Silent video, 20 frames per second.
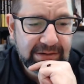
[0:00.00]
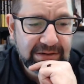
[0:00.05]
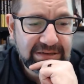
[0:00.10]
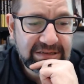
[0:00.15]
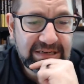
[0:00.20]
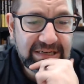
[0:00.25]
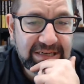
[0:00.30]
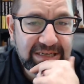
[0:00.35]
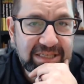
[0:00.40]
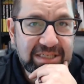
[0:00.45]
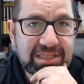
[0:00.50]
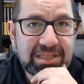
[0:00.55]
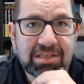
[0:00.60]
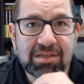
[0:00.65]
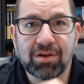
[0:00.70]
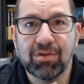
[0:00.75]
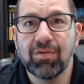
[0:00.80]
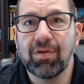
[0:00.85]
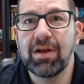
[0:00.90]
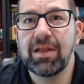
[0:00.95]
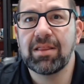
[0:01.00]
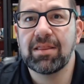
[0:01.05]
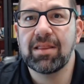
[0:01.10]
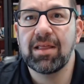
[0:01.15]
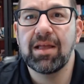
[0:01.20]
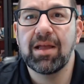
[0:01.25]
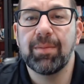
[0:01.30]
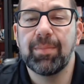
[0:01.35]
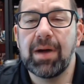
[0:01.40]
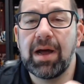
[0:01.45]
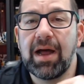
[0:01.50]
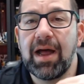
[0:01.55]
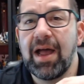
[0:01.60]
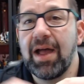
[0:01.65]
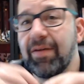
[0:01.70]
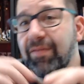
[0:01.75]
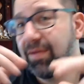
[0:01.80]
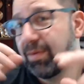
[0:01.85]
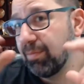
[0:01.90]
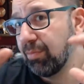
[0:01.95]
See, this is the great thing about
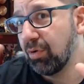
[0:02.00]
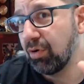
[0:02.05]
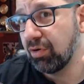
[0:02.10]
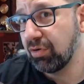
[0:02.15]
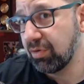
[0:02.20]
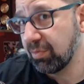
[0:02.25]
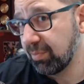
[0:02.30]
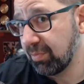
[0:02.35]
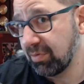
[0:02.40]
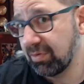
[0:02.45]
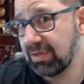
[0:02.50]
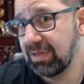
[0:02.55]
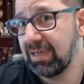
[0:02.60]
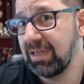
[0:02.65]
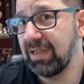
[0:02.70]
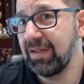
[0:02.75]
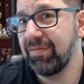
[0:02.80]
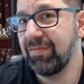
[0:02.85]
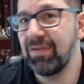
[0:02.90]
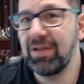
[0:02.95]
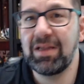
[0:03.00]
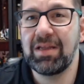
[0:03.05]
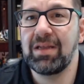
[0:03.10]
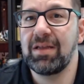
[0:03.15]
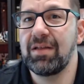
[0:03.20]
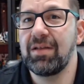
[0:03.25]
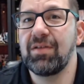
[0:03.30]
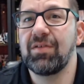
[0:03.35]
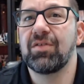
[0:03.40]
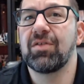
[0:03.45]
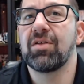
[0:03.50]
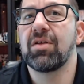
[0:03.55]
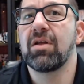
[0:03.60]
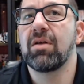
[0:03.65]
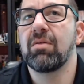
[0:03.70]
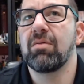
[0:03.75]
having multiple TVs.